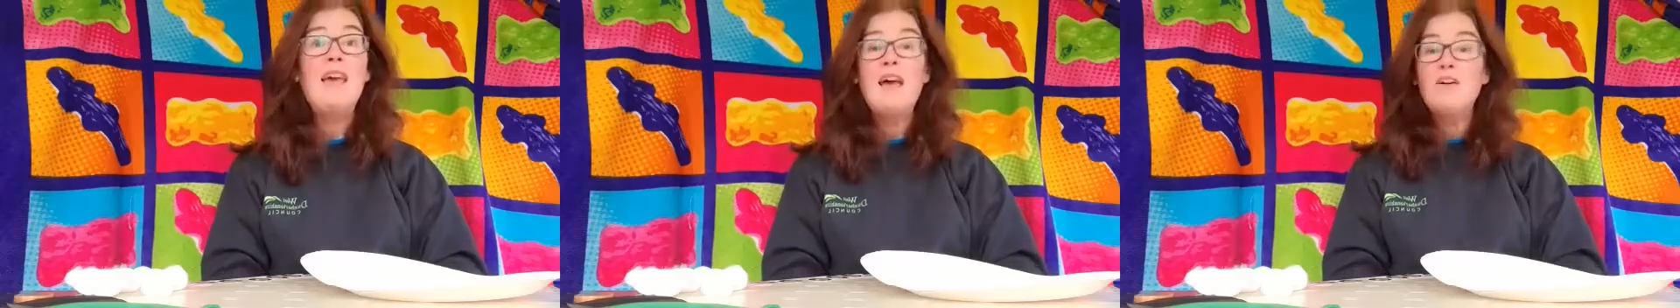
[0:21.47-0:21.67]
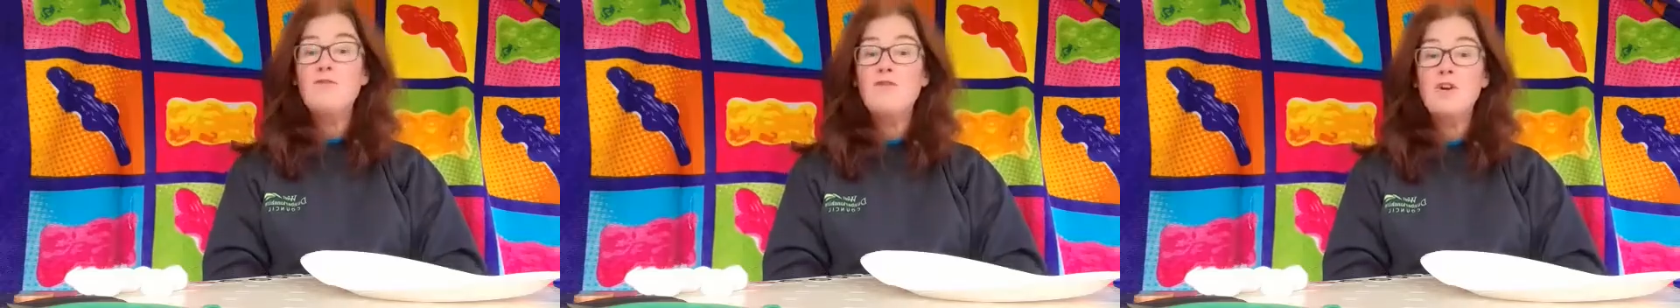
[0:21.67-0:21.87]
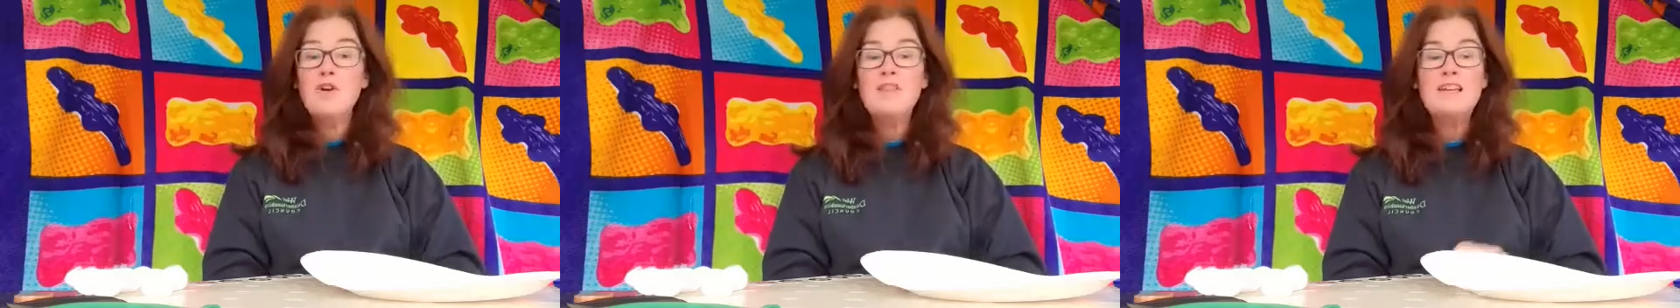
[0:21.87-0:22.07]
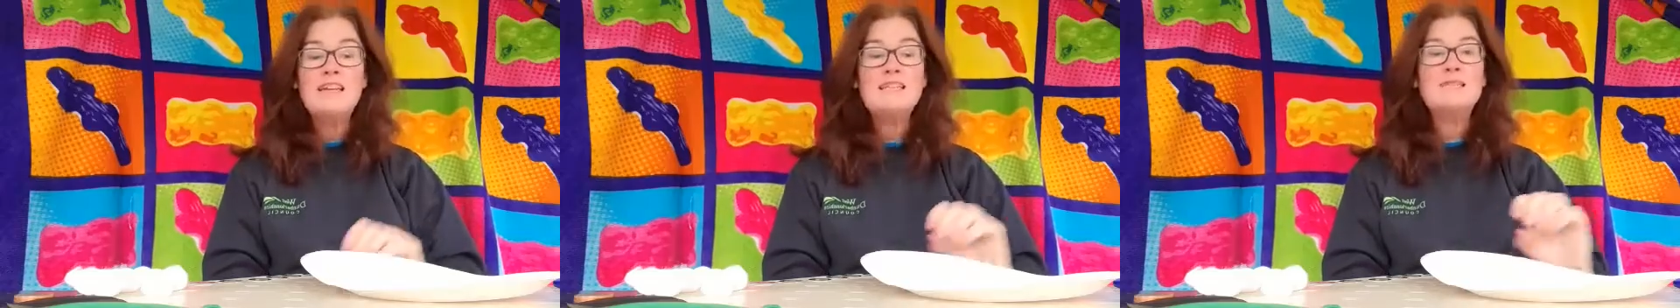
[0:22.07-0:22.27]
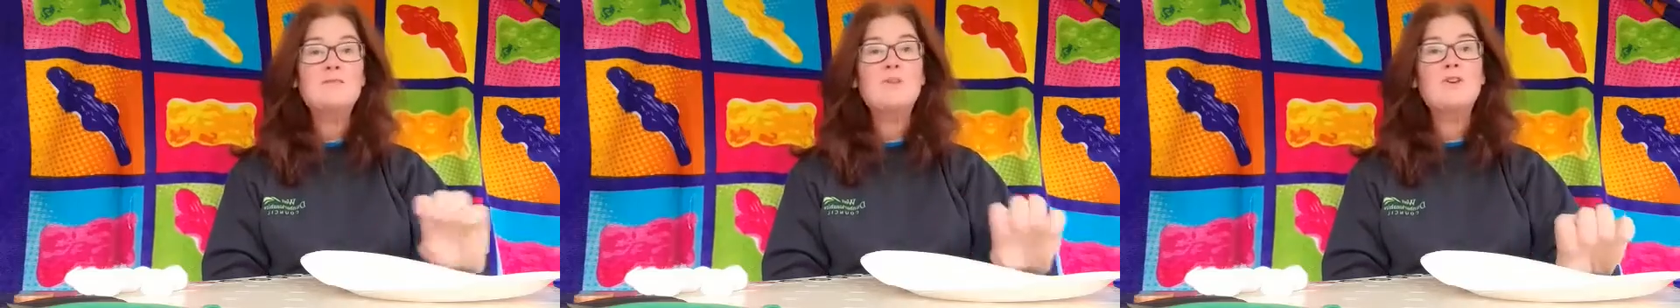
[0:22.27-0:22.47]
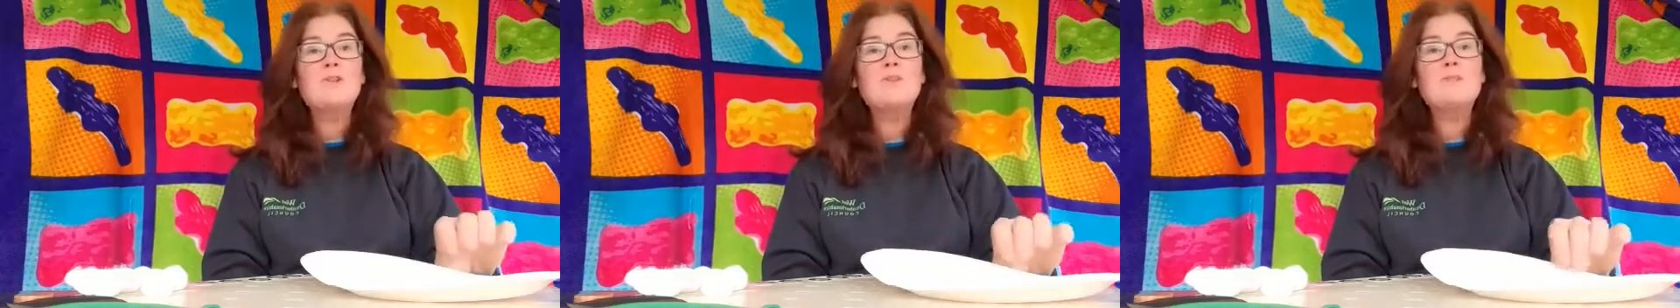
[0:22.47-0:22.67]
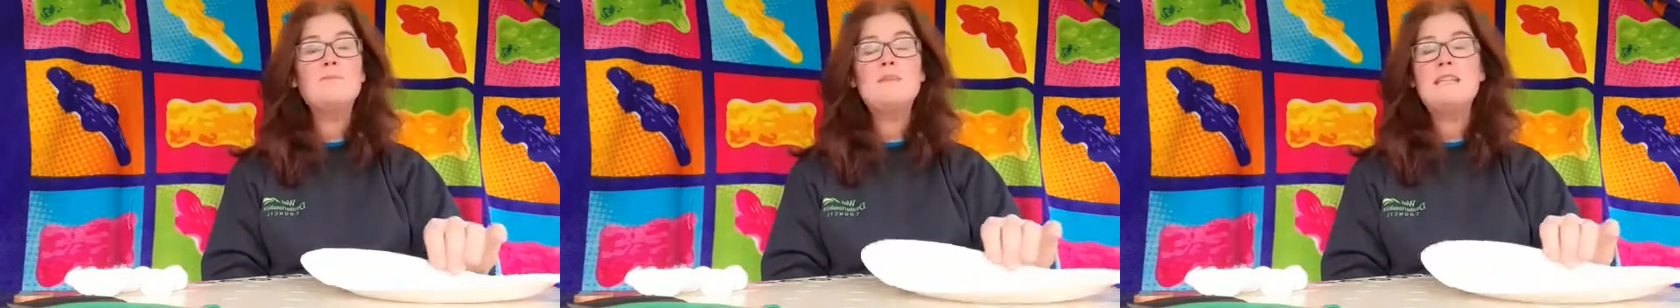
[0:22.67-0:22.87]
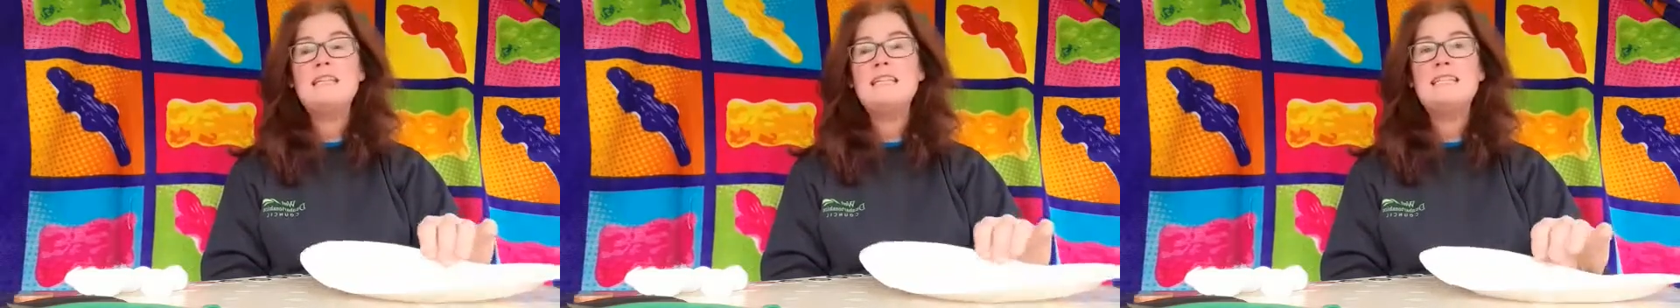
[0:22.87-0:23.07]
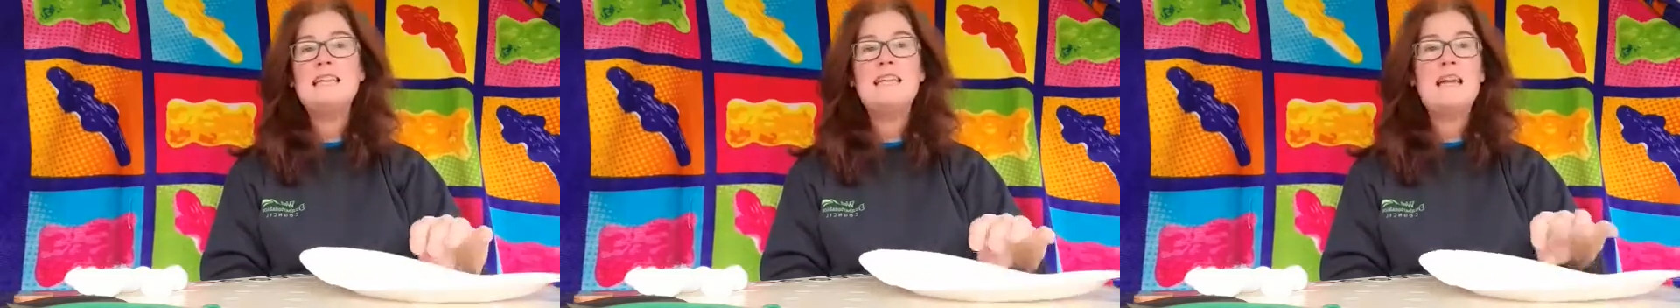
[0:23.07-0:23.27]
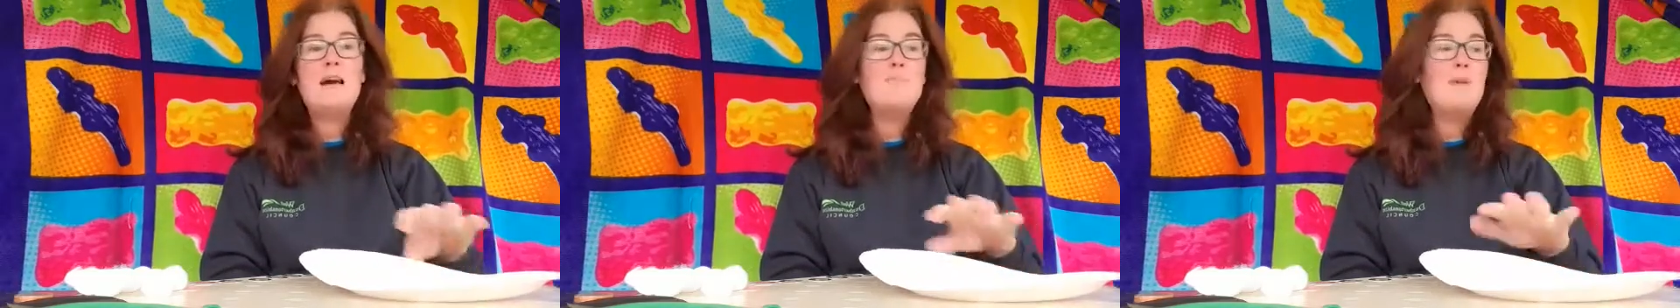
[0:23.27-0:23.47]
For this, we're going to be
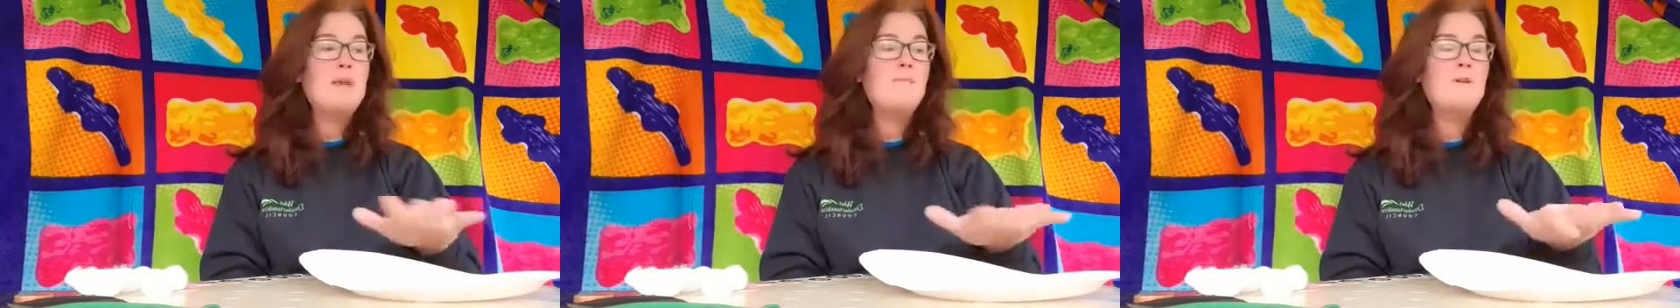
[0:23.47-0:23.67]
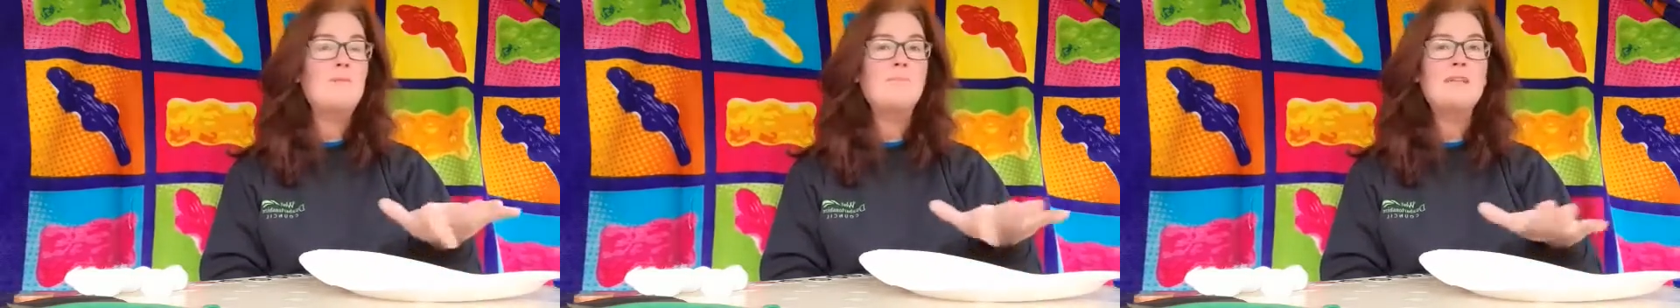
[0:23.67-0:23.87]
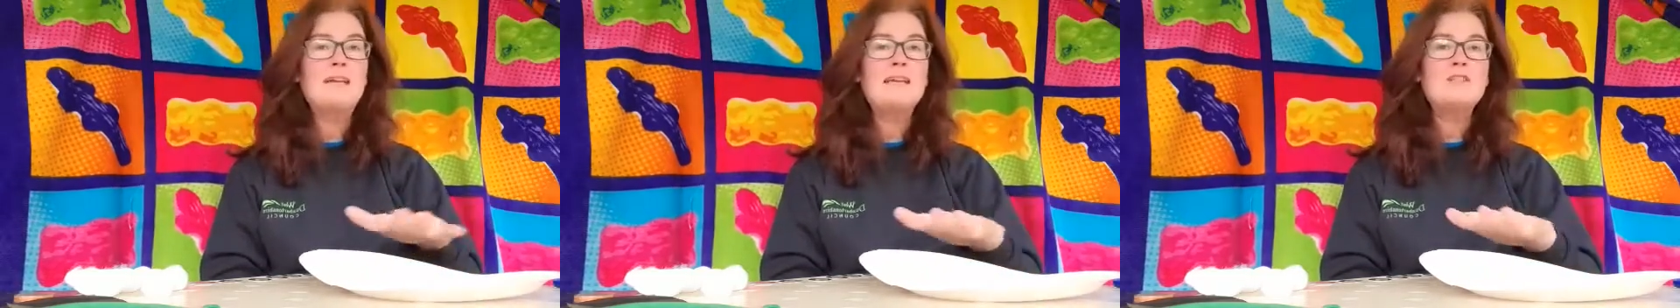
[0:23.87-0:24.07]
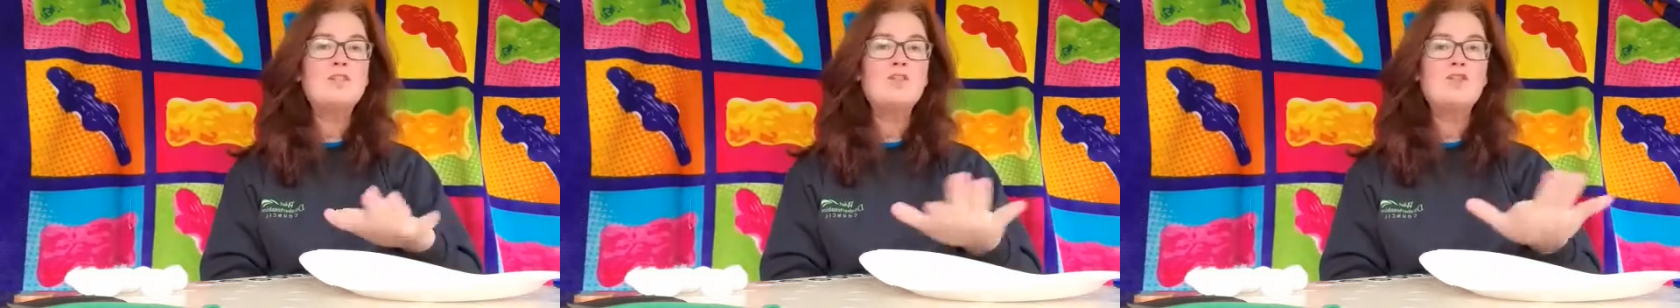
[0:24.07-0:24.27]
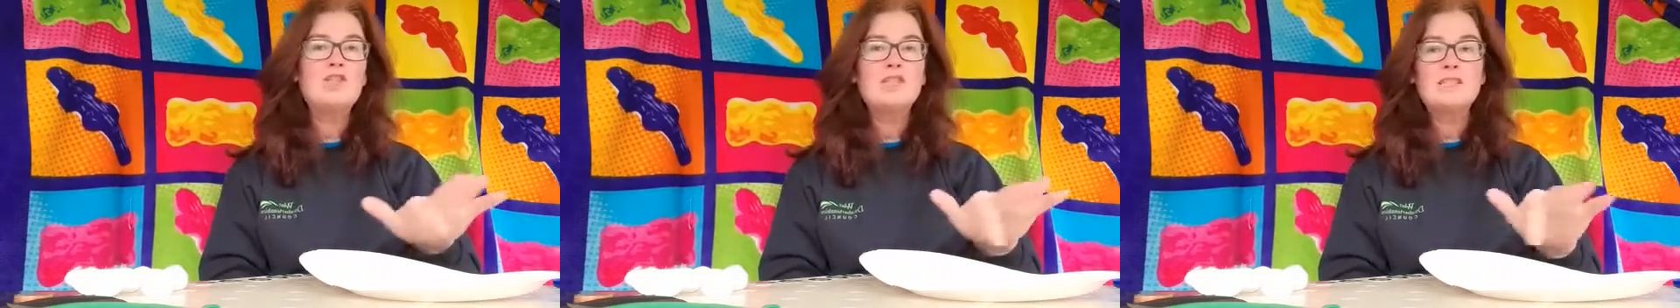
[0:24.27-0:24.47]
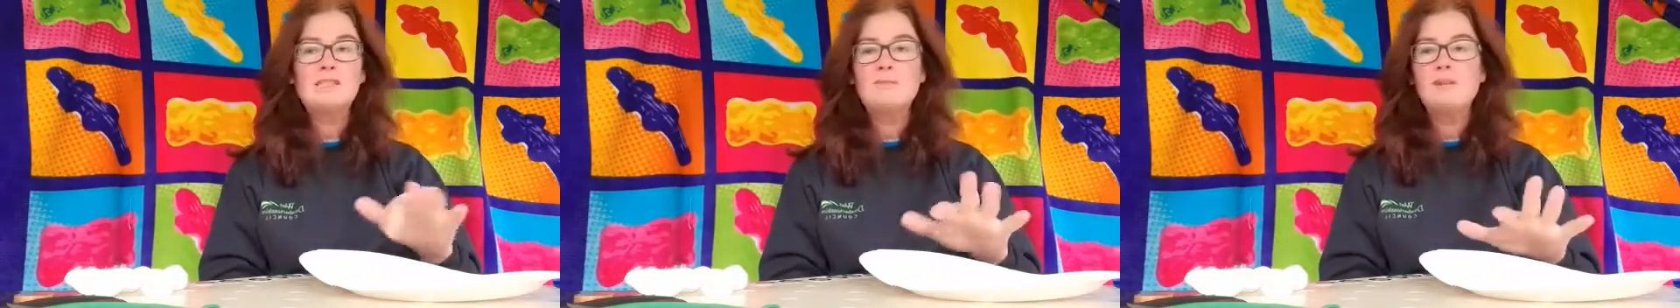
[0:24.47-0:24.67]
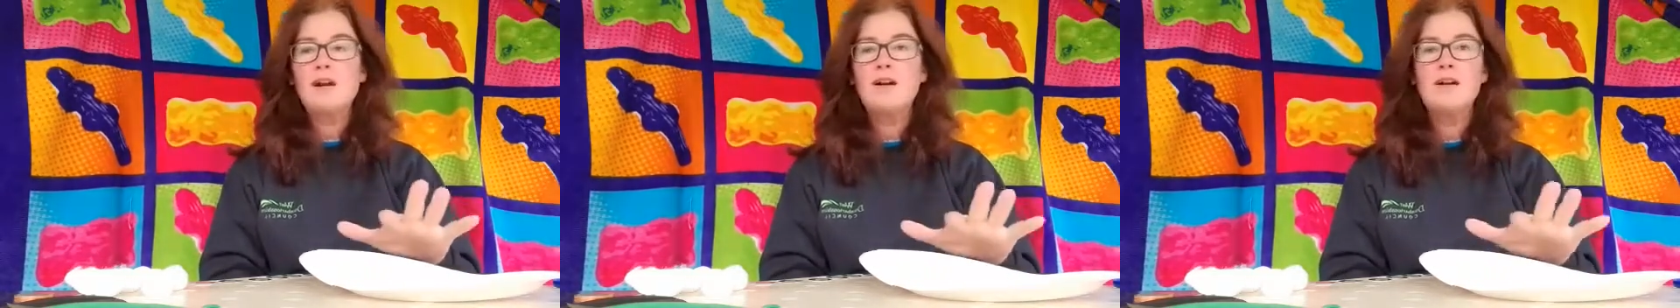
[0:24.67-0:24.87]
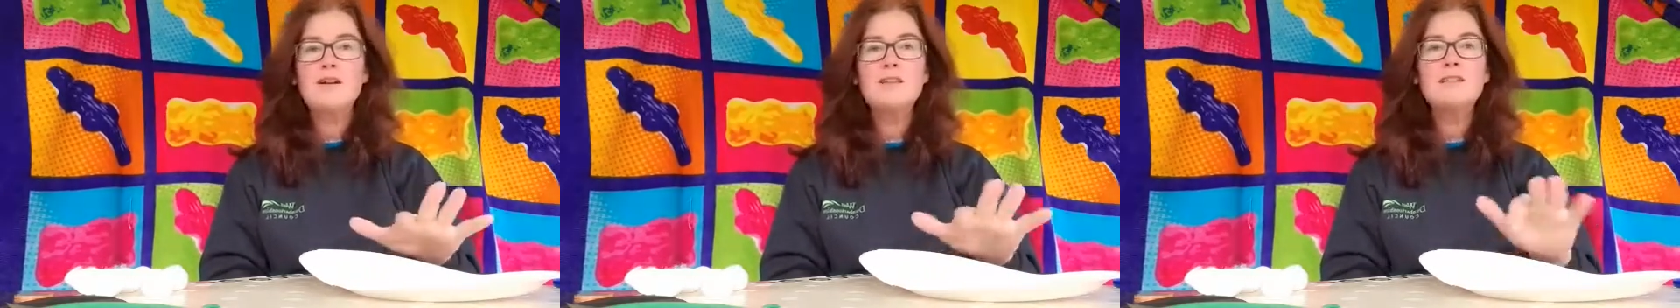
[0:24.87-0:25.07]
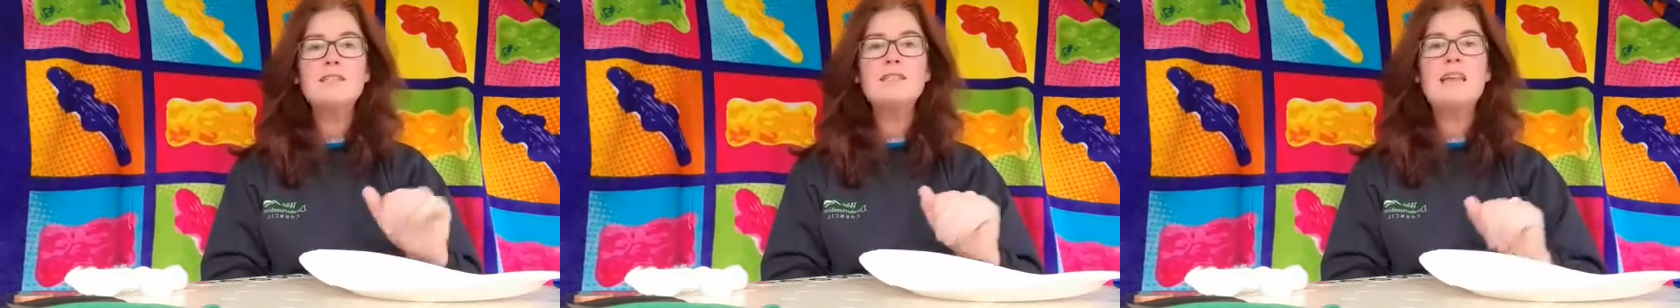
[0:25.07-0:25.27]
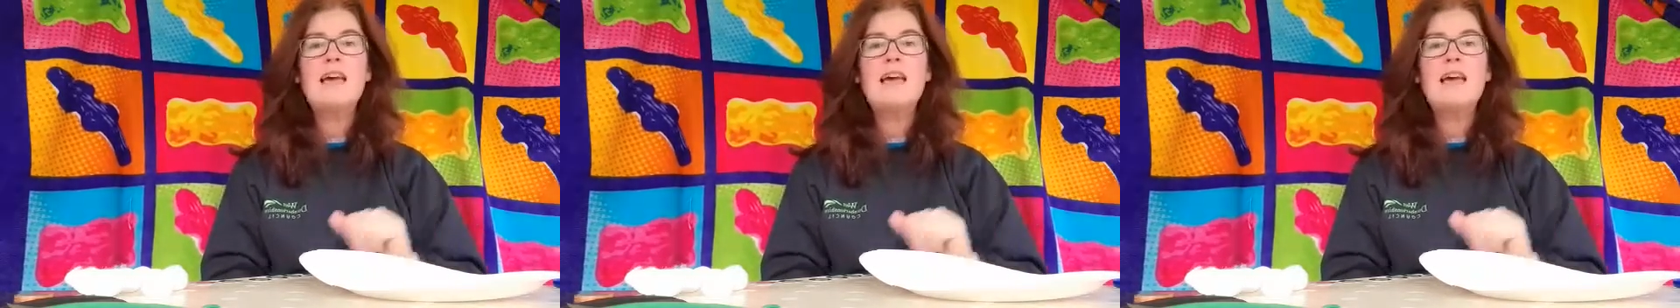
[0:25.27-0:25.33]
needing a paper plate or just some card.